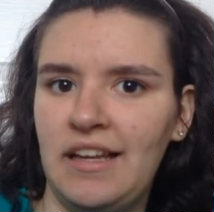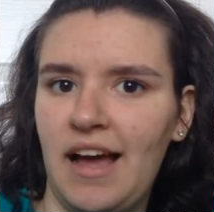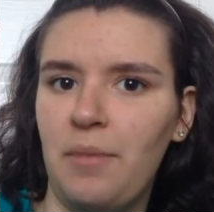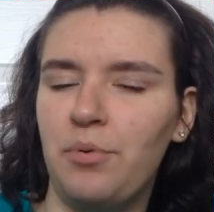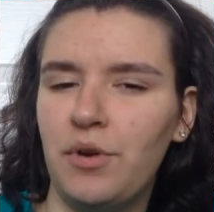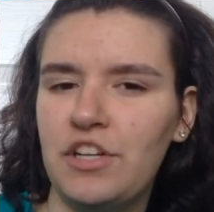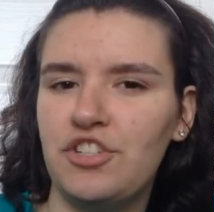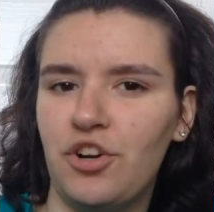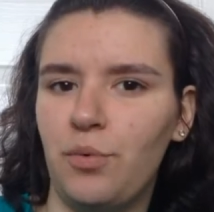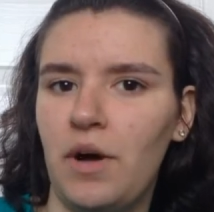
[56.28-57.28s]
I'm pretty
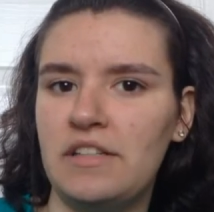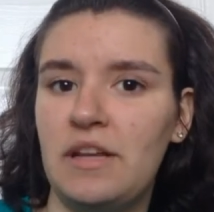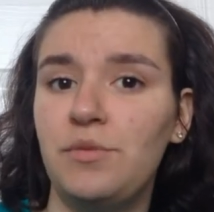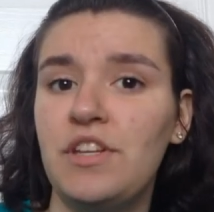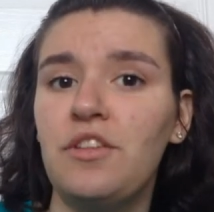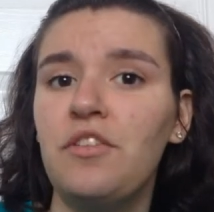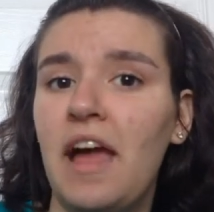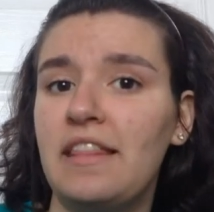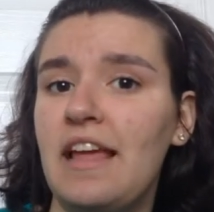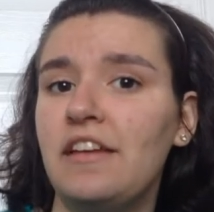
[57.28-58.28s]
sure it was. It was either
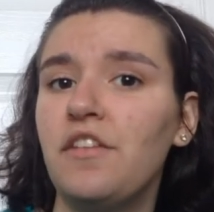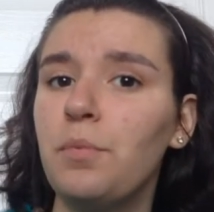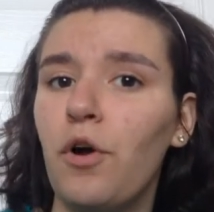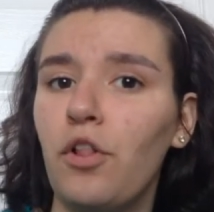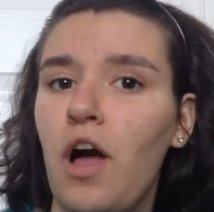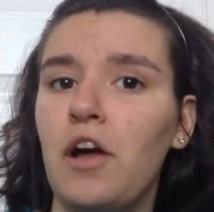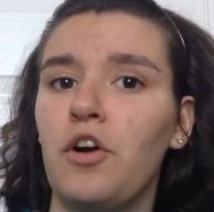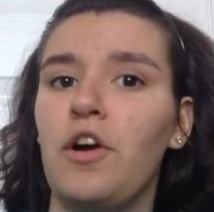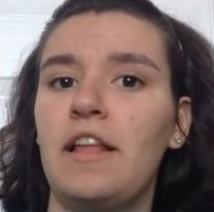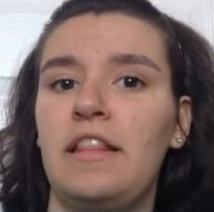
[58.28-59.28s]
at the end of the prologue
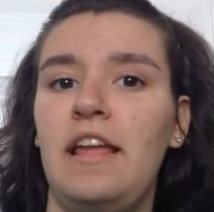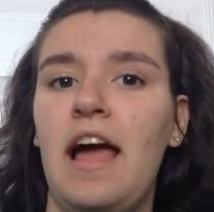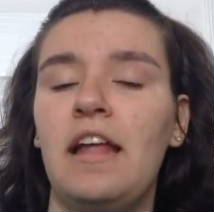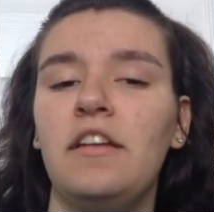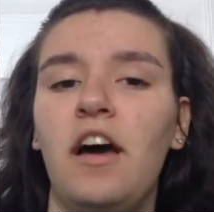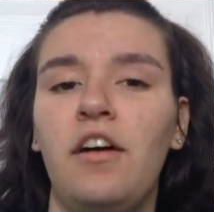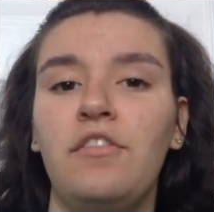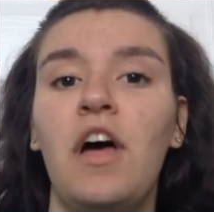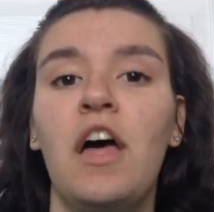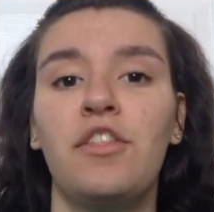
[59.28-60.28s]
or at the end
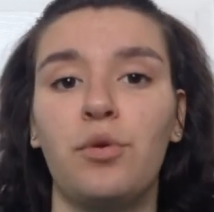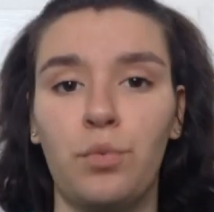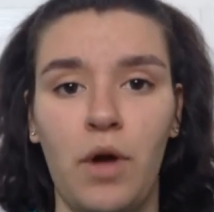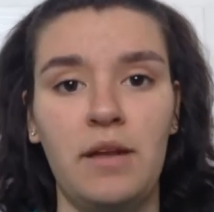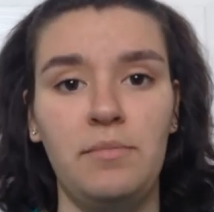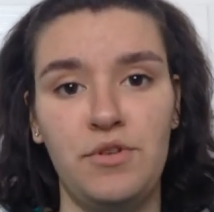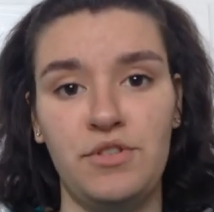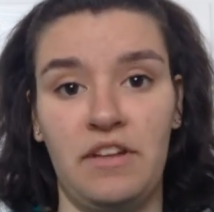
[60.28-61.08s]
of the Run music